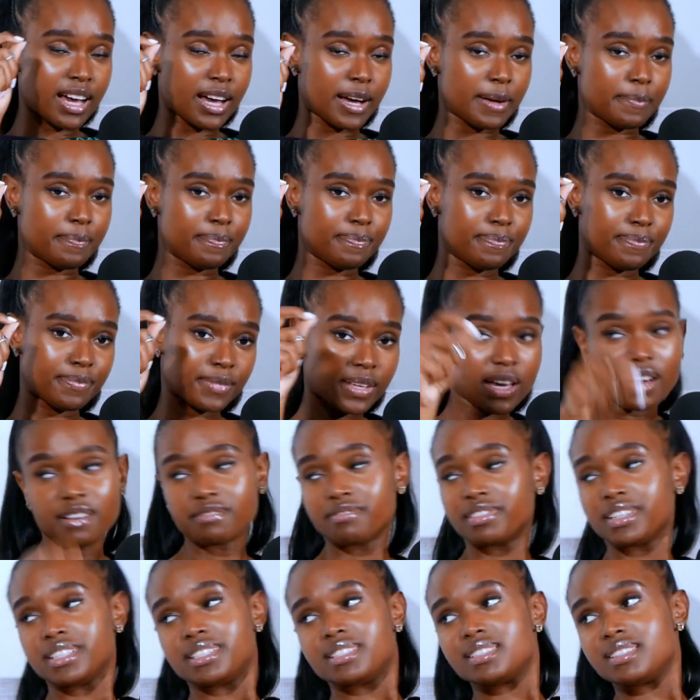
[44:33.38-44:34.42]
Um,
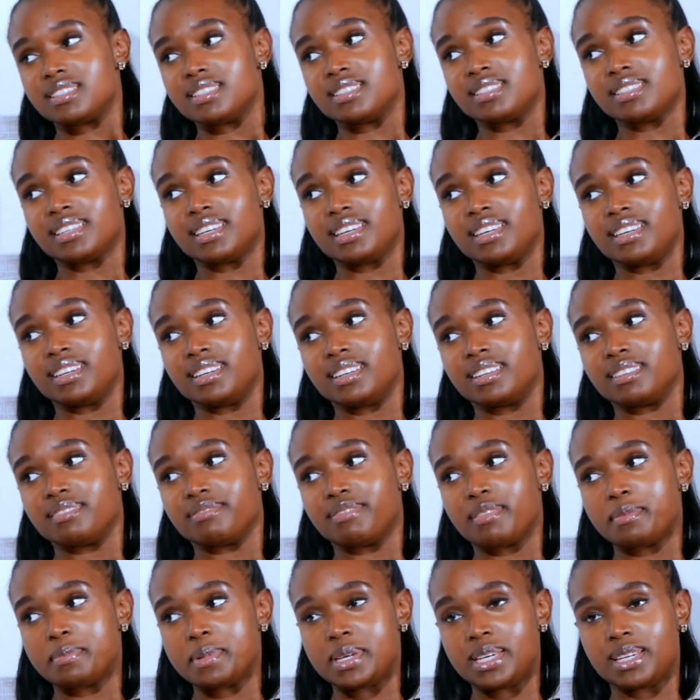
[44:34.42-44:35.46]
comfort is key
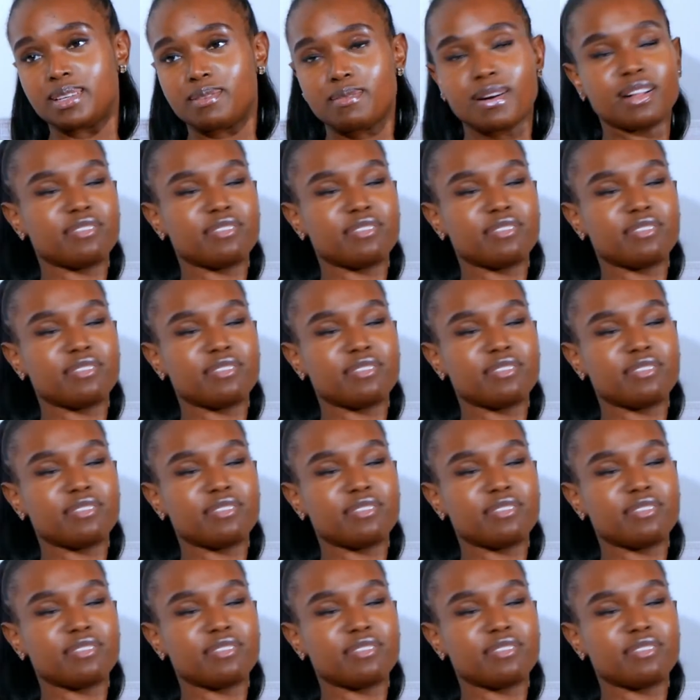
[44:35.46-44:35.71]
for me.